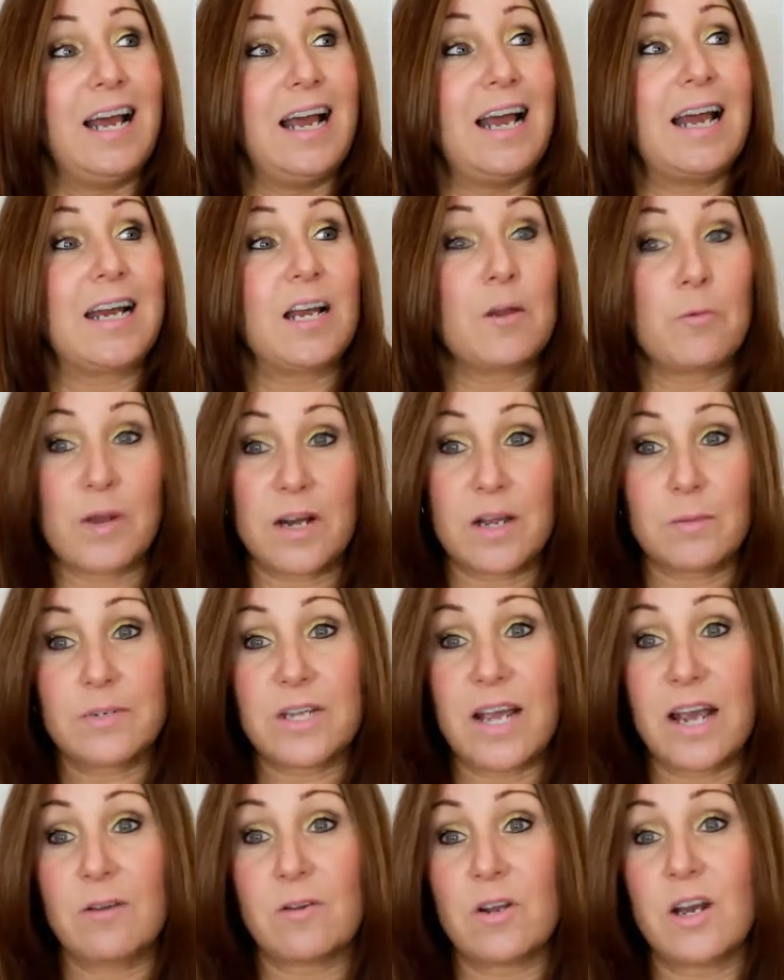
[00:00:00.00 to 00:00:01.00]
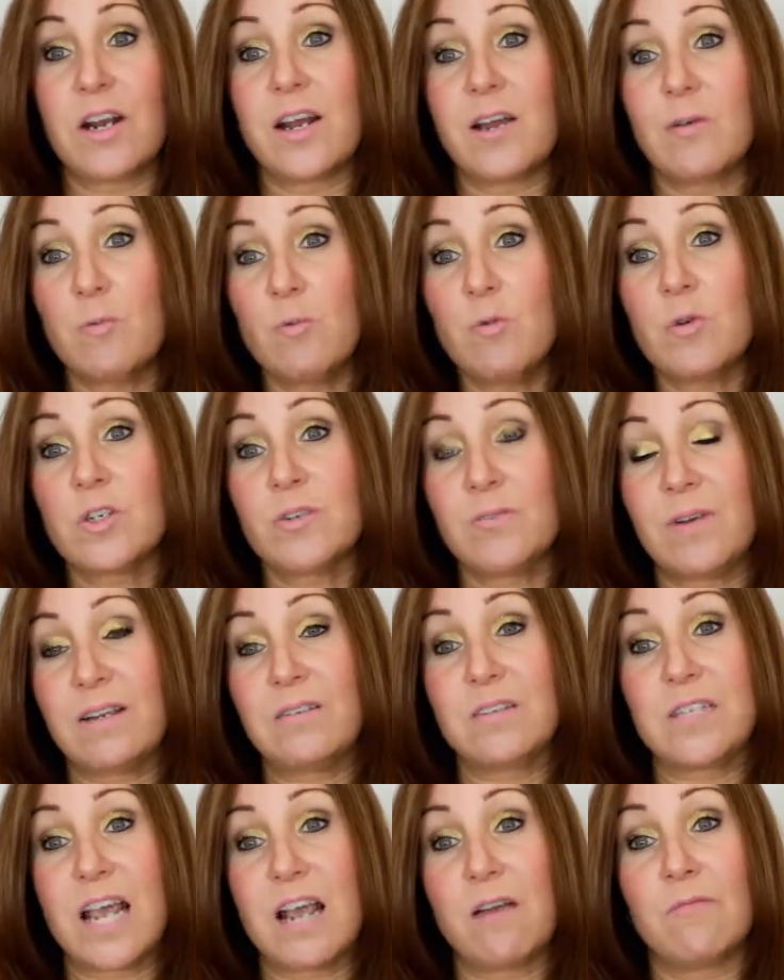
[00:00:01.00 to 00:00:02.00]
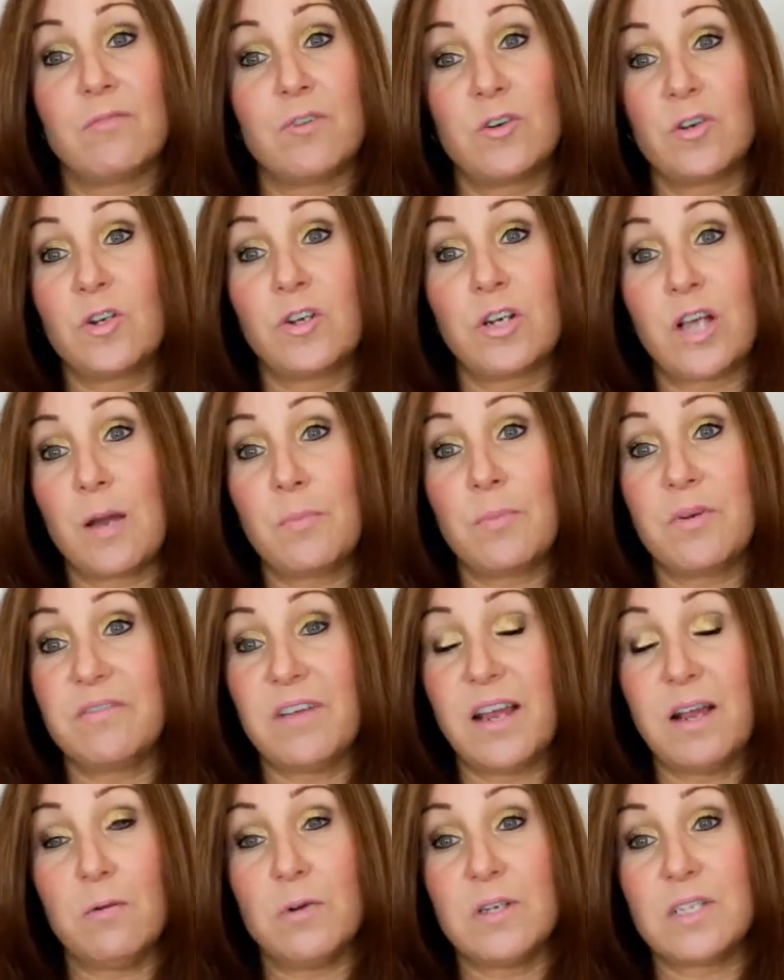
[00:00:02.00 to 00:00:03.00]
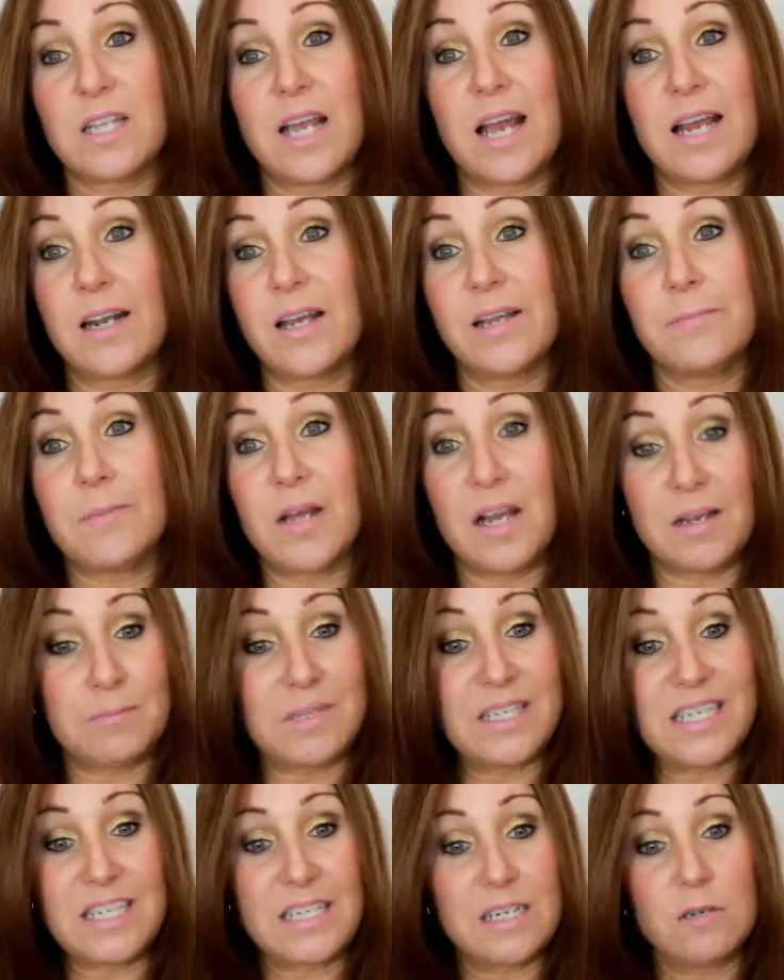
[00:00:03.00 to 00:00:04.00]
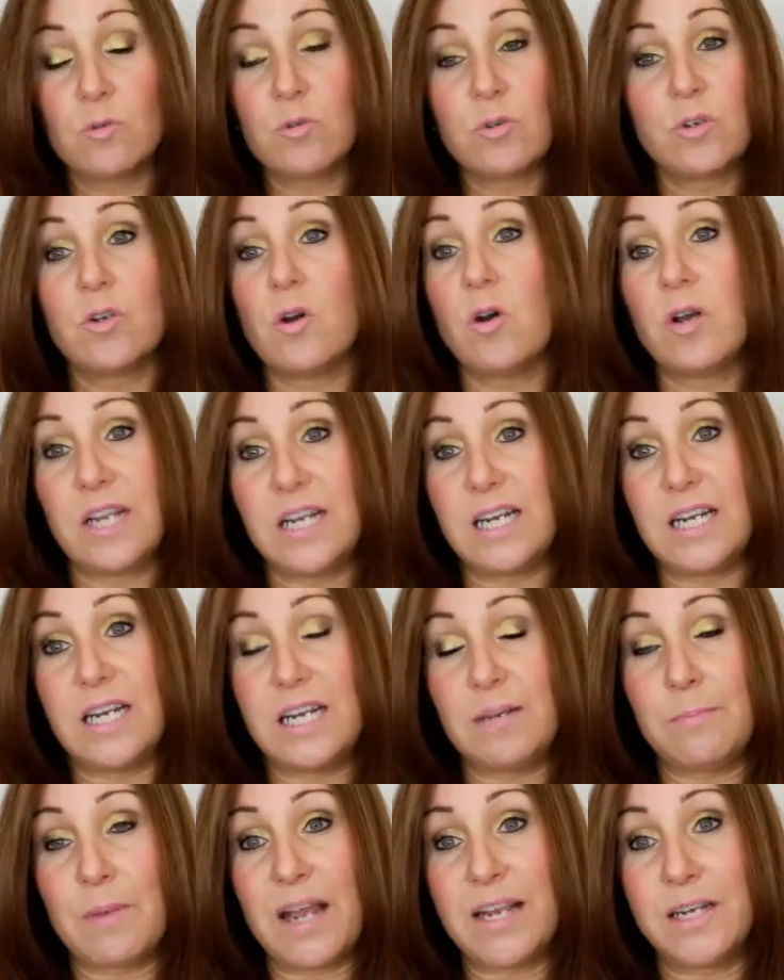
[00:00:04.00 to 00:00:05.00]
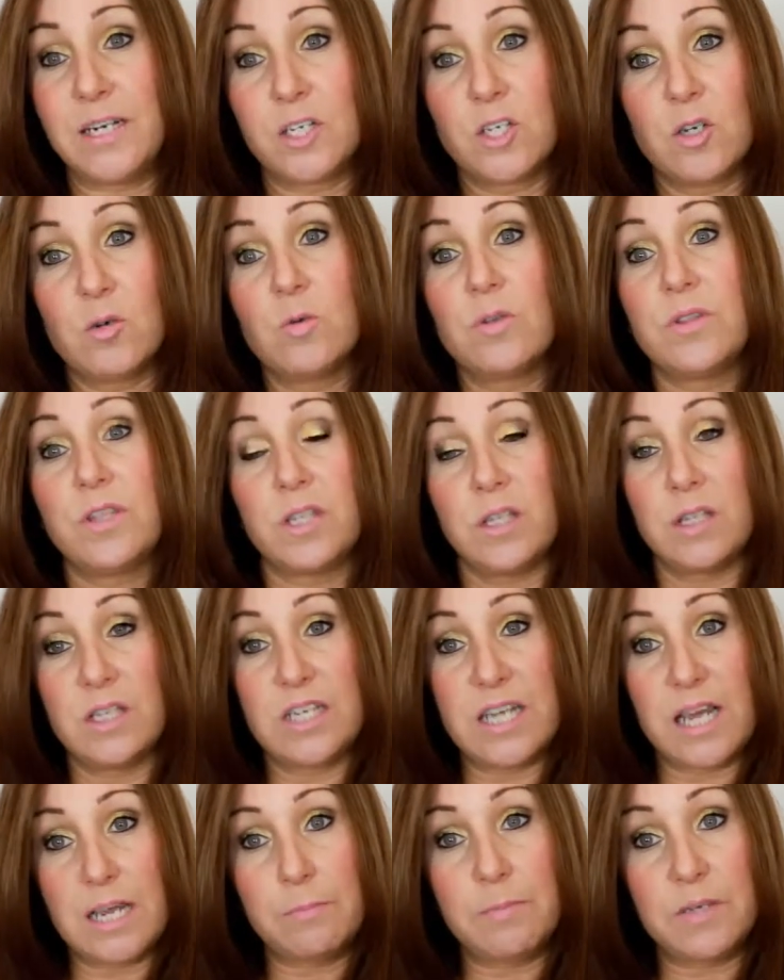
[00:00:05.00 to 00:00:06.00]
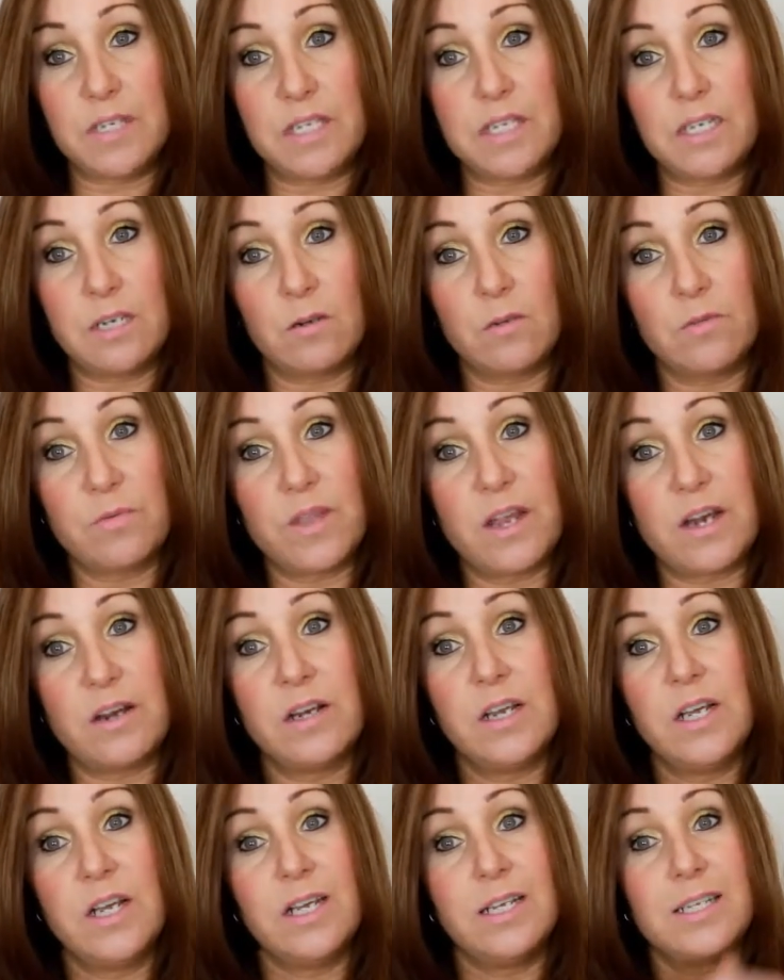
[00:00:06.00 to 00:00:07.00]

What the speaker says: And I went uptown and I walked around town for a good couple of hours, and I'm still not in any pain at all, and the tape is still on there.